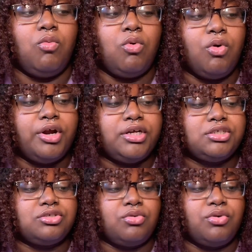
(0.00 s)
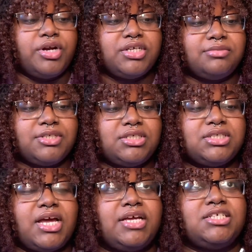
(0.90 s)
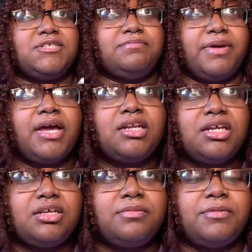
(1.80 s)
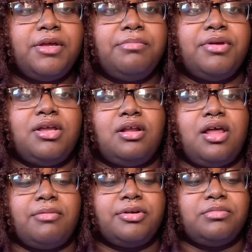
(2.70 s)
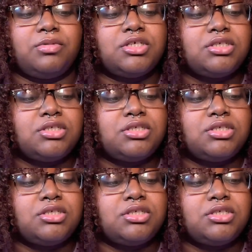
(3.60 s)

worn and torn as much as I expected, it being a library book